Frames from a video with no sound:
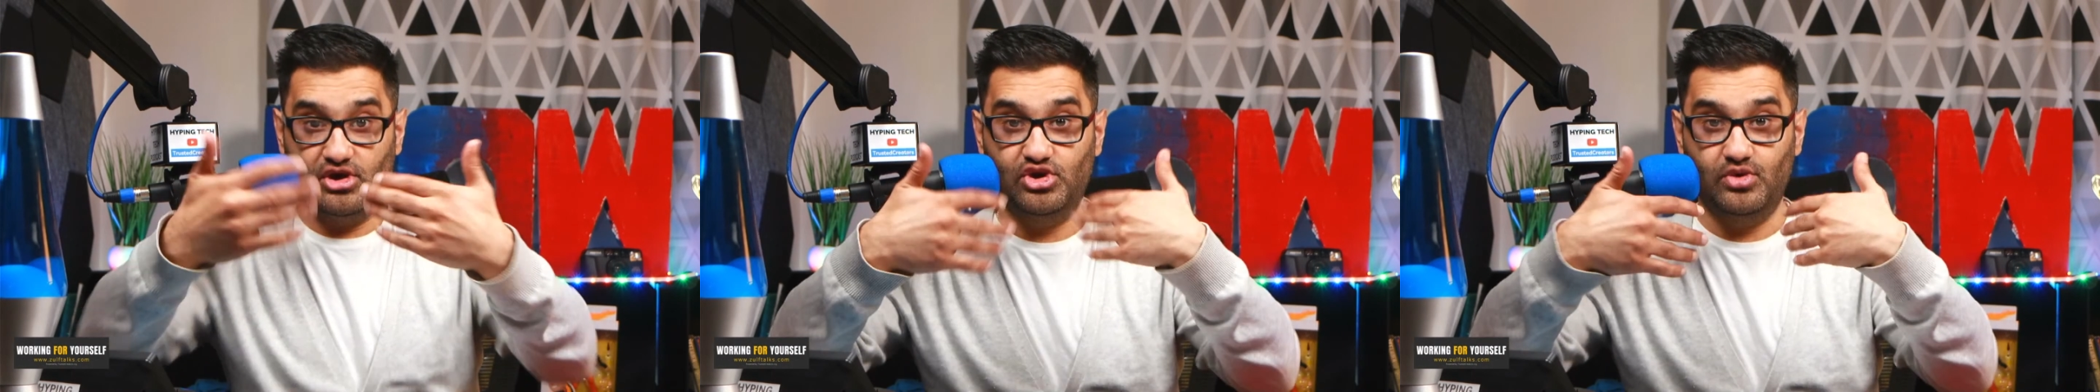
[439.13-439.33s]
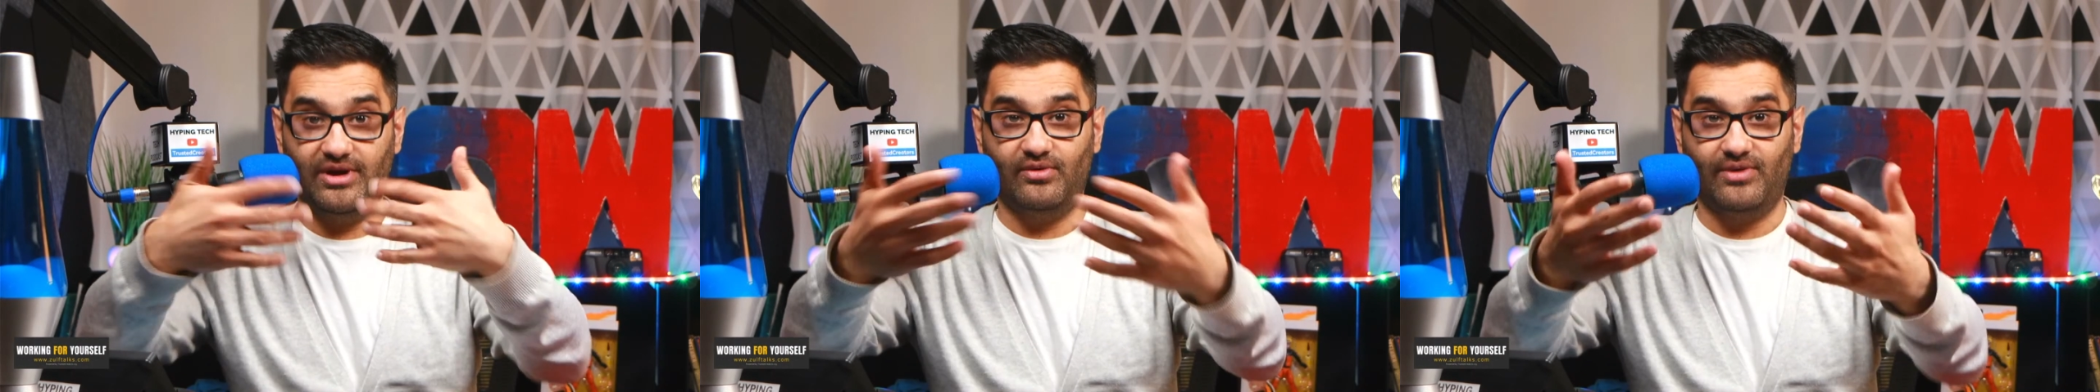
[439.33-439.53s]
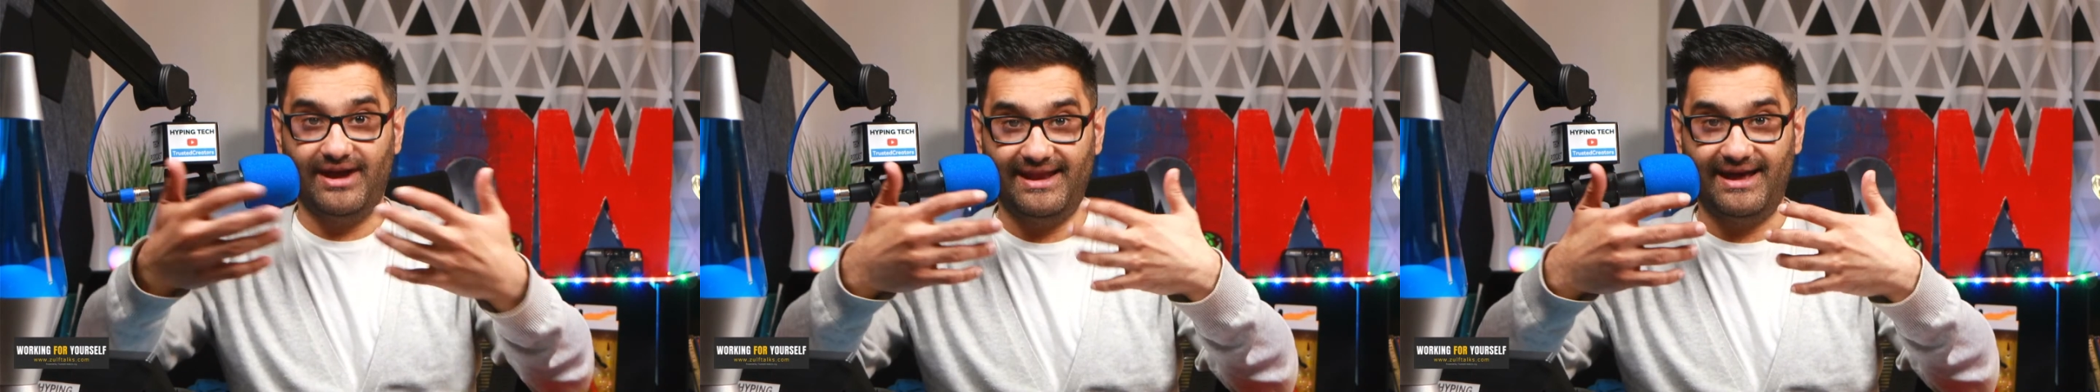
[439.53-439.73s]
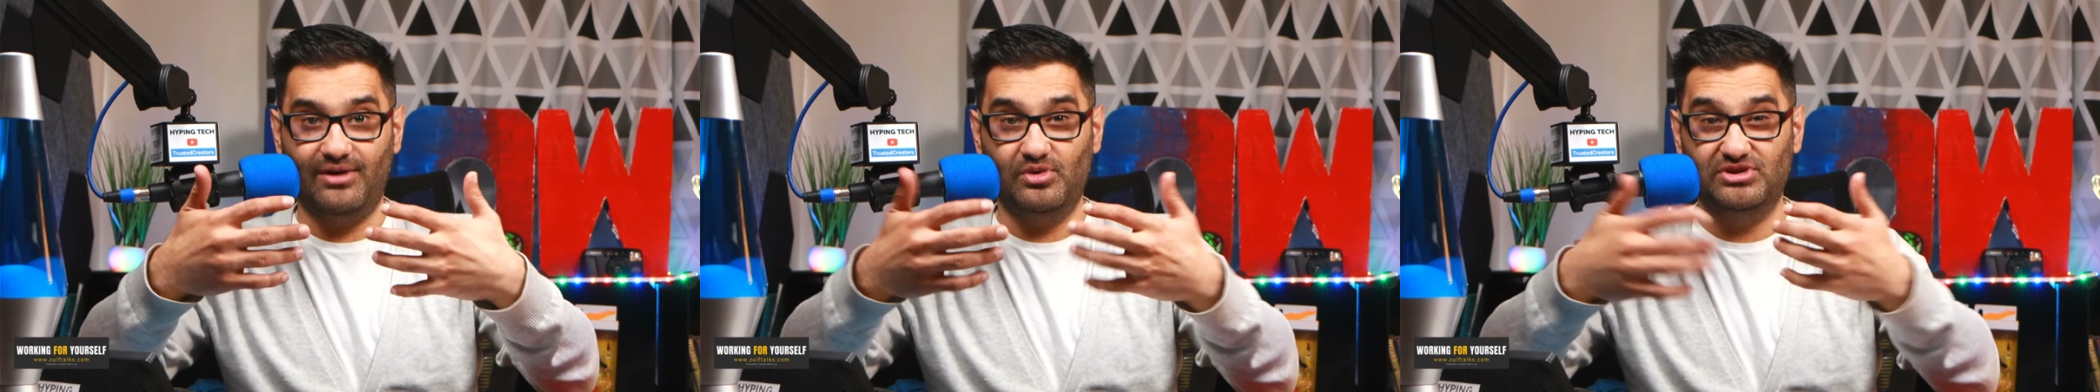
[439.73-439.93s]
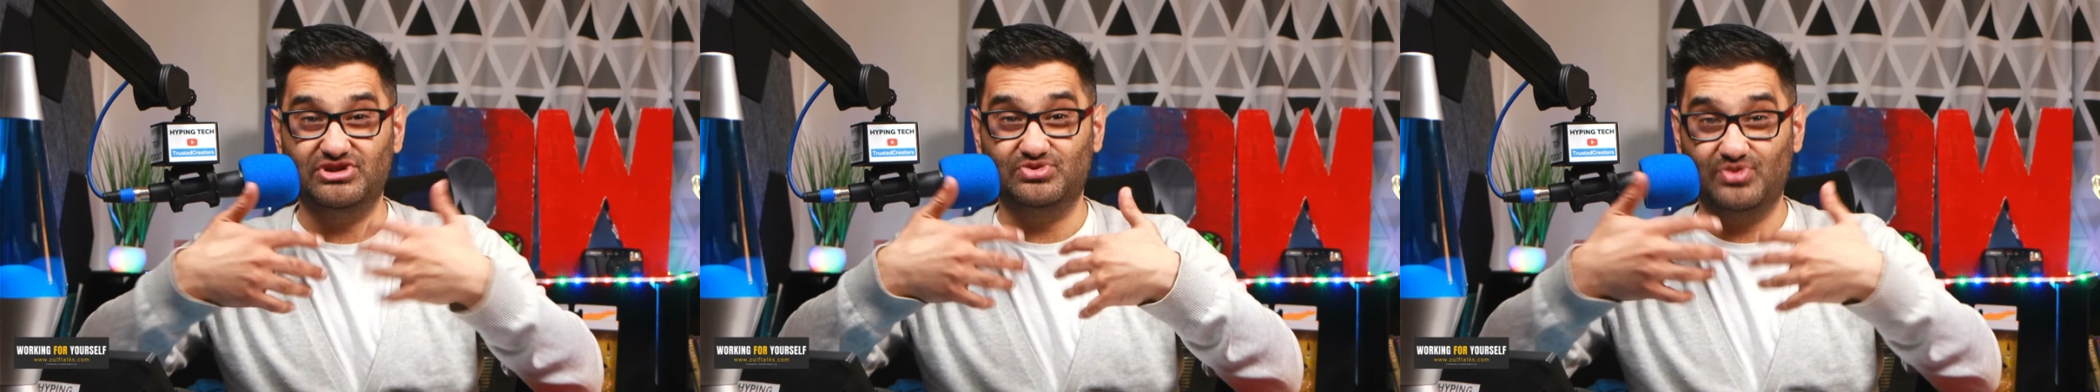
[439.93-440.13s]
doing right now,
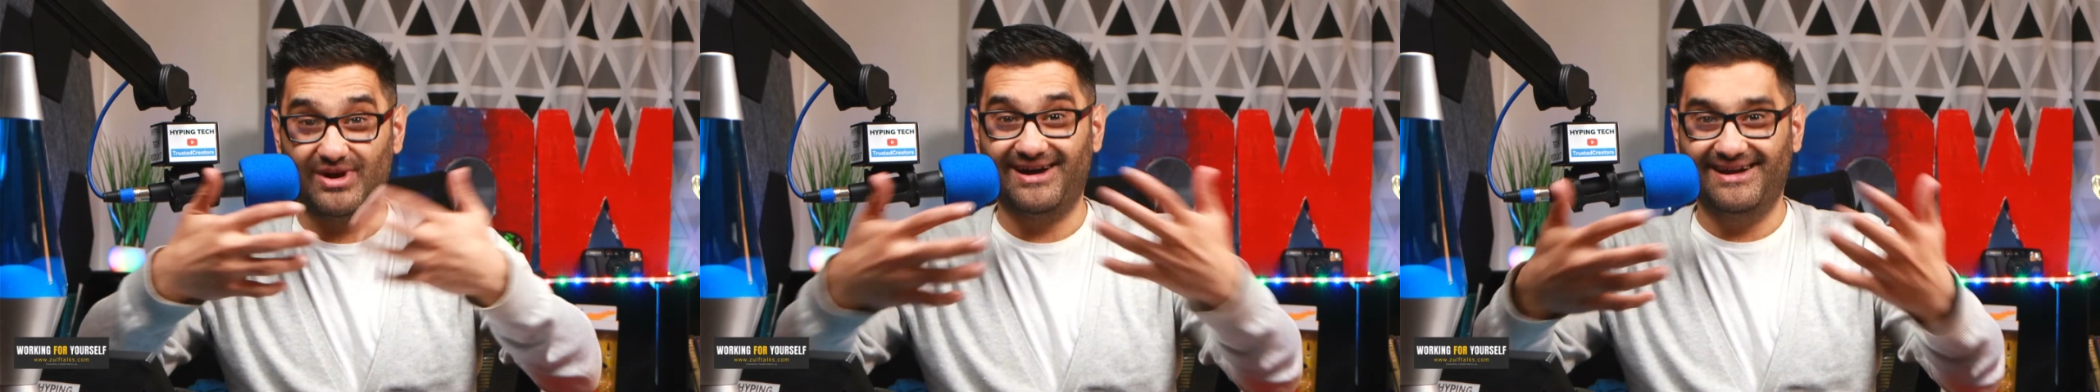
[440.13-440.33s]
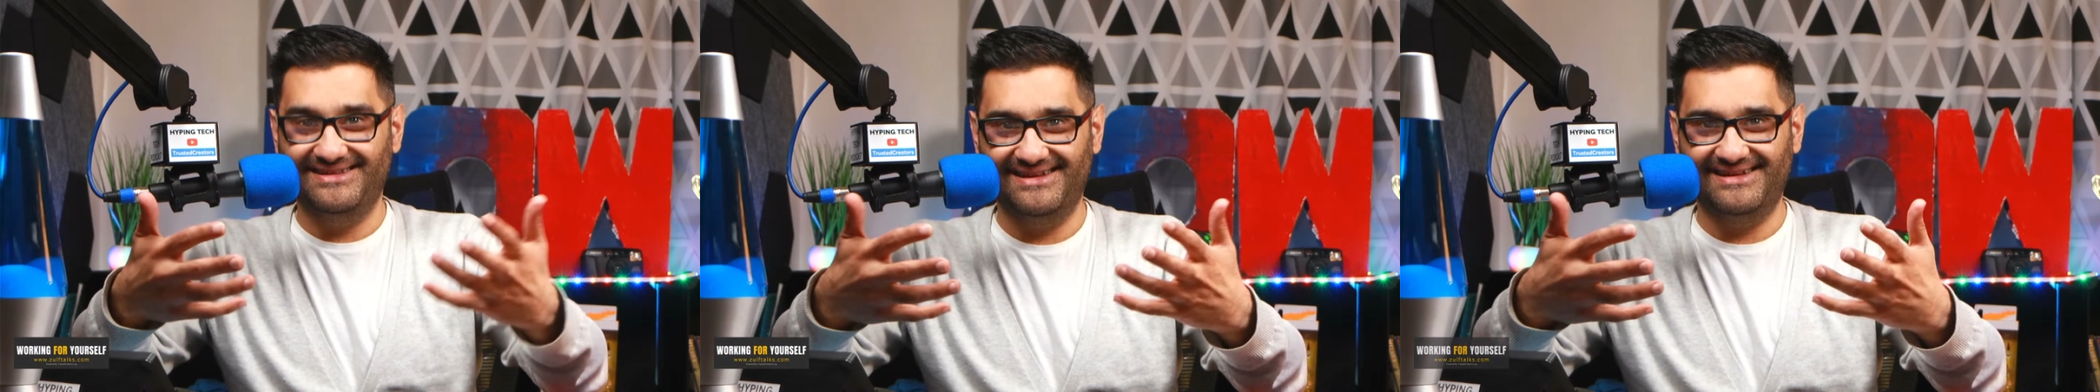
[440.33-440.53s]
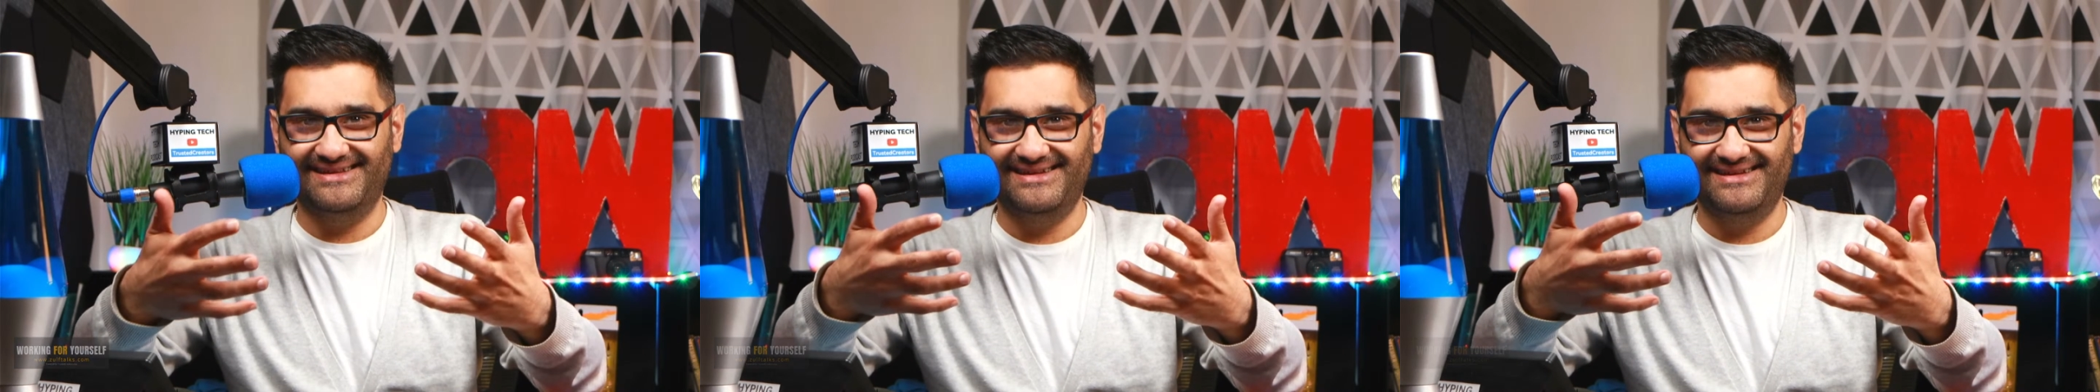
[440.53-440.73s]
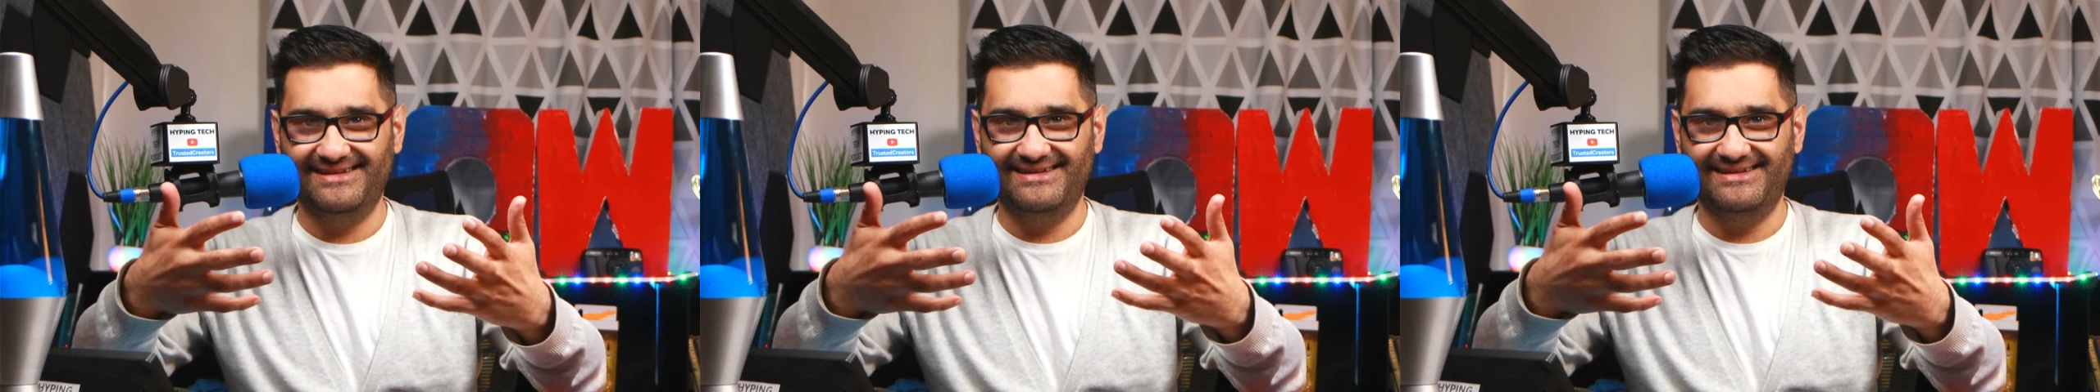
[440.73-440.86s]
which is what I did.